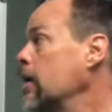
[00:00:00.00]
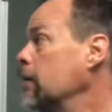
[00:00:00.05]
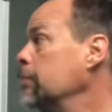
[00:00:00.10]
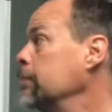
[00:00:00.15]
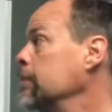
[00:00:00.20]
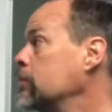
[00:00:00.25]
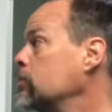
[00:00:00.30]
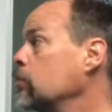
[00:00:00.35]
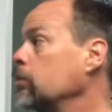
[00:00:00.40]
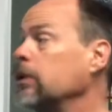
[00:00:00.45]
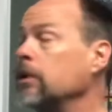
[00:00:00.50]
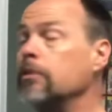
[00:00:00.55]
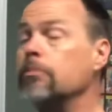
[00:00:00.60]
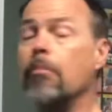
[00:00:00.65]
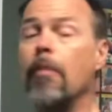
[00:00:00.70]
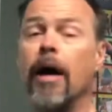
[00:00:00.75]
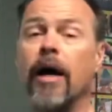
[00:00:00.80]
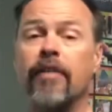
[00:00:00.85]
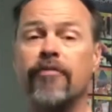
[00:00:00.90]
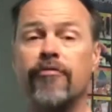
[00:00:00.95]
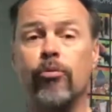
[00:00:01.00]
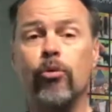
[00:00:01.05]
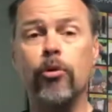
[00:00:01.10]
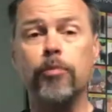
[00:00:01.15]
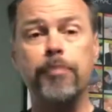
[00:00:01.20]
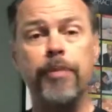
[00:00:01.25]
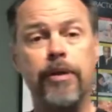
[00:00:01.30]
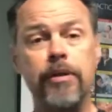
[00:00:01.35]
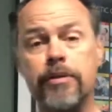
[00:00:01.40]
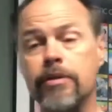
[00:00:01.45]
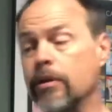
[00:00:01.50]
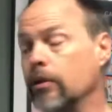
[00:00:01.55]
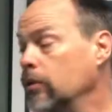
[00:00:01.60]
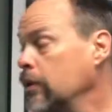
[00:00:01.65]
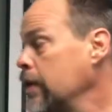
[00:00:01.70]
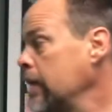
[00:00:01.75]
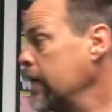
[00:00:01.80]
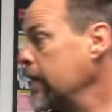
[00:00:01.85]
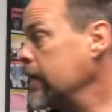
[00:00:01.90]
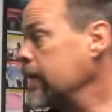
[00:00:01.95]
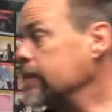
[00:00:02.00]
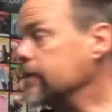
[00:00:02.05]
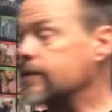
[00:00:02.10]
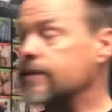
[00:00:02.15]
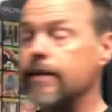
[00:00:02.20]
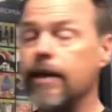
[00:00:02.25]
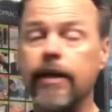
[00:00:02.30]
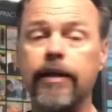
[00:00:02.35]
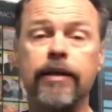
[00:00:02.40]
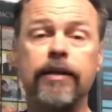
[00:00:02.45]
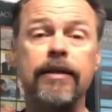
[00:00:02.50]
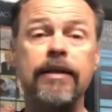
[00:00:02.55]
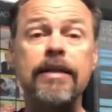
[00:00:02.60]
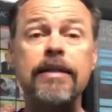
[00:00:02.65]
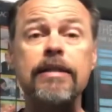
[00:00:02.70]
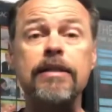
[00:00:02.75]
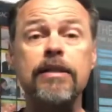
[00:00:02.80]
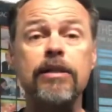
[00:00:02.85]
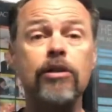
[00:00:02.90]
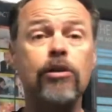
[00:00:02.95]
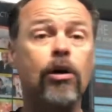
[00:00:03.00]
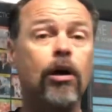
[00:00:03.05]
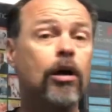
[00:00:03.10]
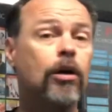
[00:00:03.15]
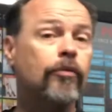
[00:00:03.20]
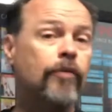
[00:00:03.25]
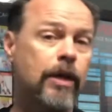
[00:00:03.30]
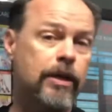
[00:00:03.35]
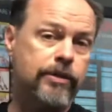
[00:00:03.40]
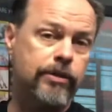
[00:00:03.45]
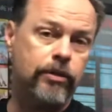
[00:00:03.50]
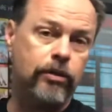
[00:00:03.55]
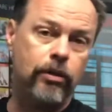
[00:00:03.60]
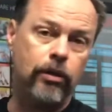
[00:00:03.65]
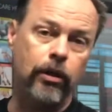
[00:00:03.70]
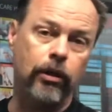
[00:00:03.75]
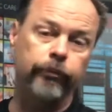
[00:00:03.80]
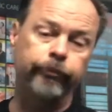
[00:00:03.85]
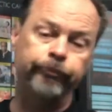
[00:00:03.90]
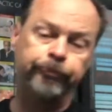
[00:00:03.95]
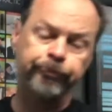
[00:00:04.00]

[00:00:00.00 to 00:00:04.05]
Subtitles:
between my Ford Pinto and, say, an Indy car racing car.